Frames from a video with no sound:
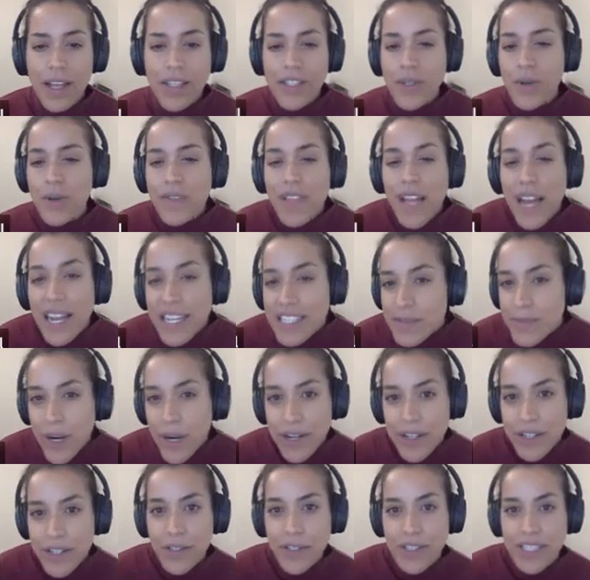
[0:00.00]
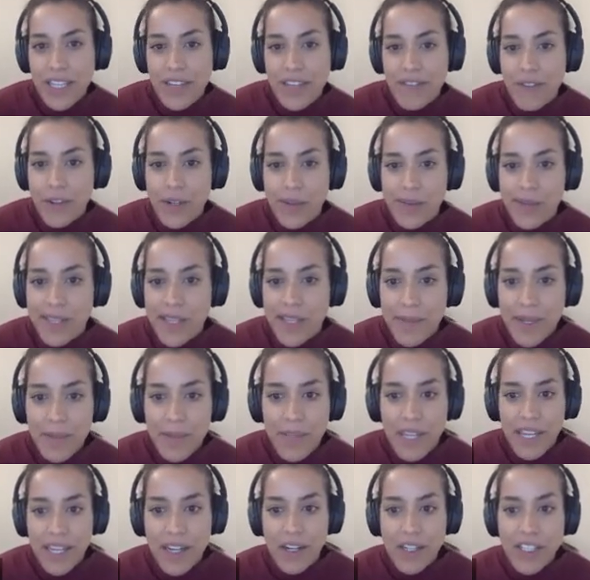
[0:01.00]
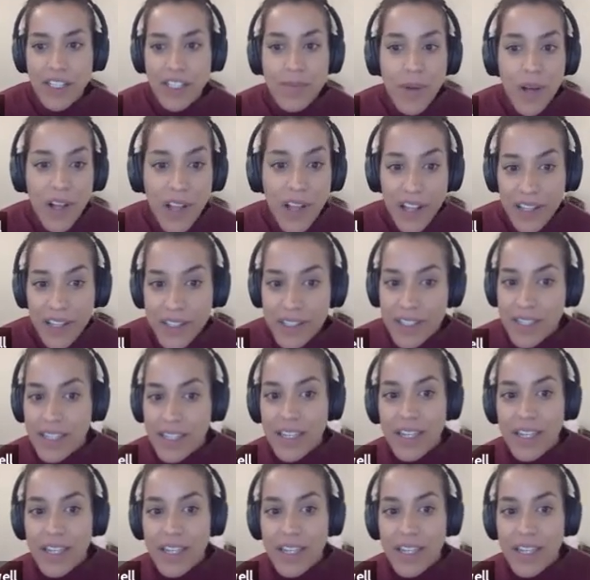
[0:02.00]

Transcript: So if the ice particles that form in the midplane are small,